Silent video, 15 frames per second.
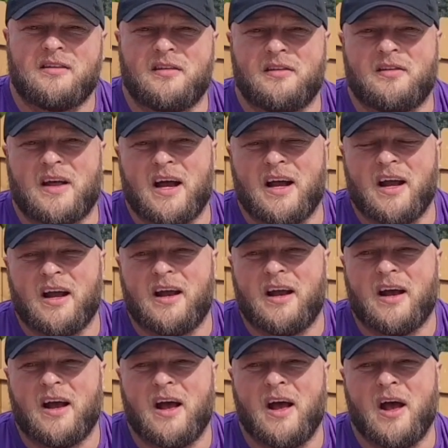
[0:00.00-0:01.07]
to thank
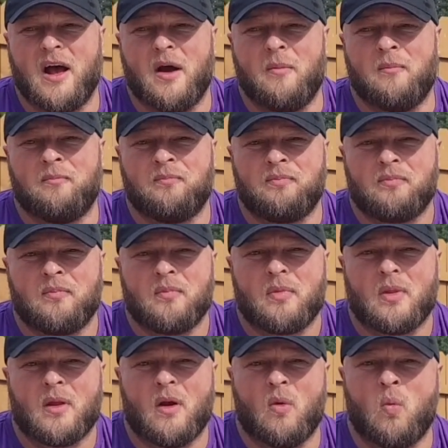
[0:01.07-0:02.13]

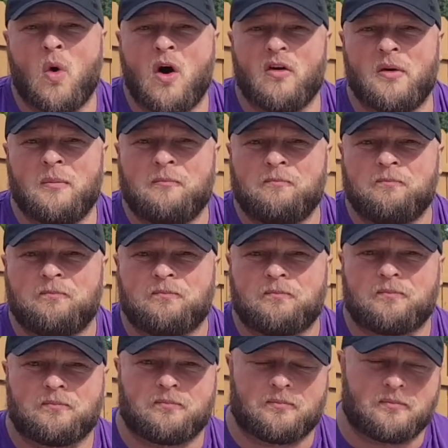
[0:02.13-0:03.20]
Warren,
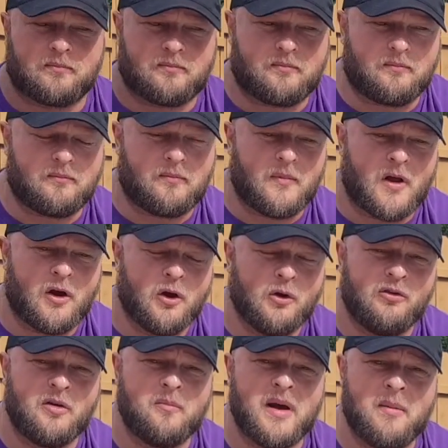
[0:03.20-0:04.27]

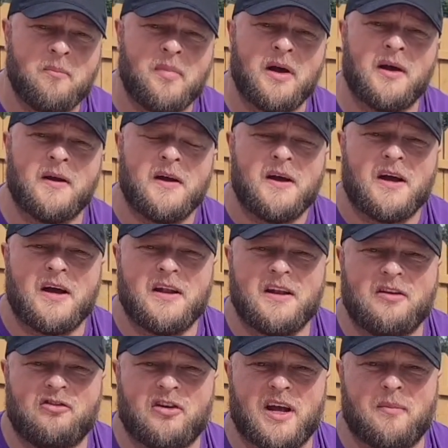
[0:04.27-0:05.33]
who's a member at
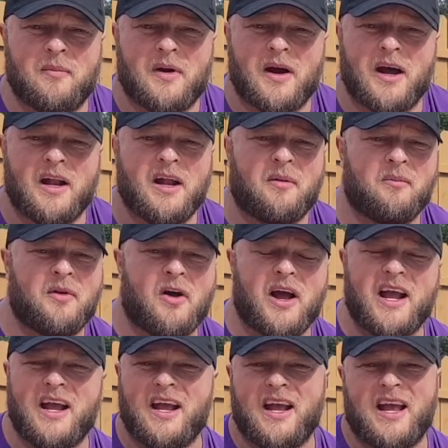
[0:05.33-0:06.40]
the gym, and I'm not.
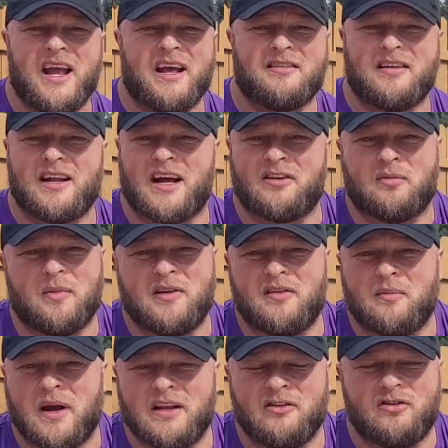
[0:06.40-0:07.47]
He hasn't asked me
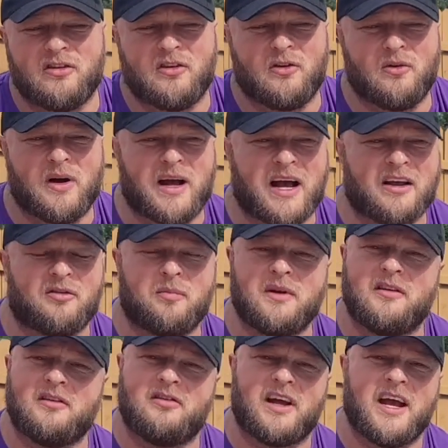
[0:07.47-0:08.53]
to mention or asked me
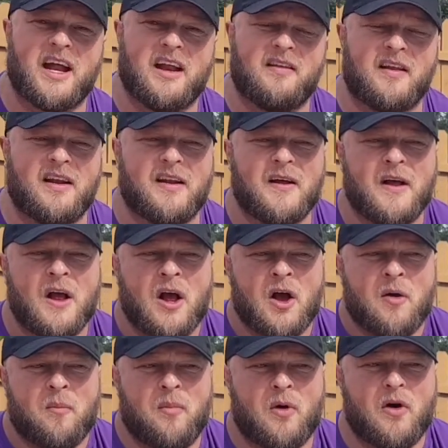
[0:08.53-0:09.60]
to say anything,
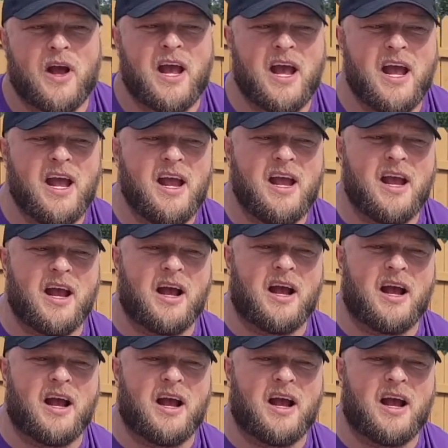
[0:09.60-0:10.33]
but he